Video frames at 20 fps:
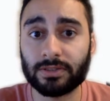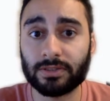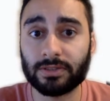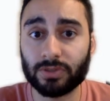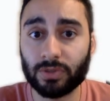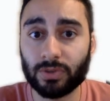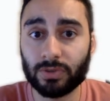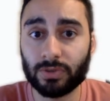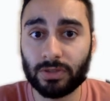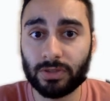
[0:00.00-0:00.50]

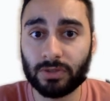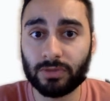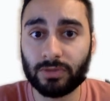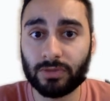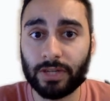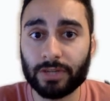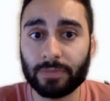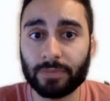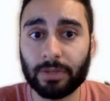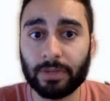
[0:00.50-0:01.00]
use this
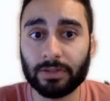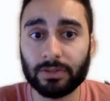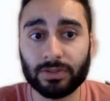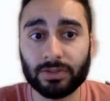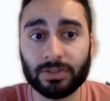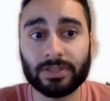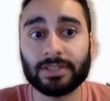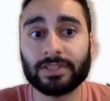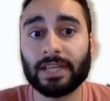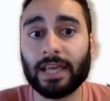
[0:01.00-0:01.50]
wrench button to
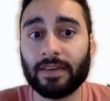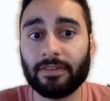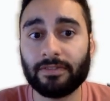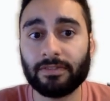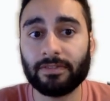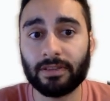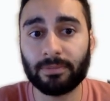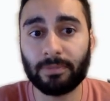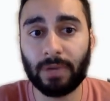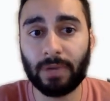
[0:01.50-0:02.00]

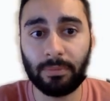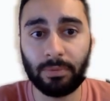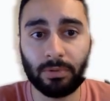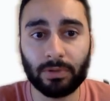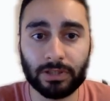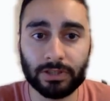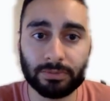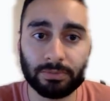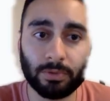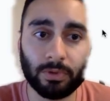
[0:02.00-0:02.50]
save the Mempool
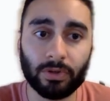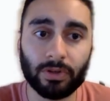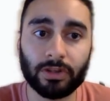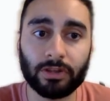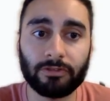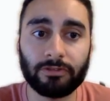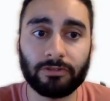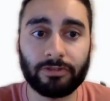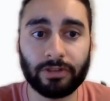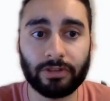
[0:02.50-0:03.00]
Explorer
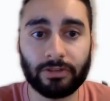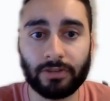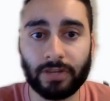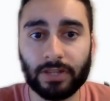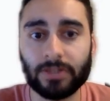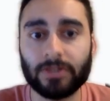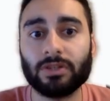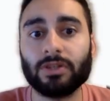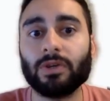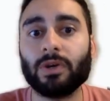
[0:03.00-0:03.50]

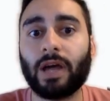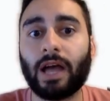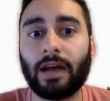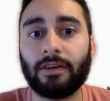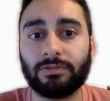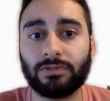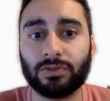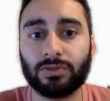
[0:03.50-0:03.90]
configuration you have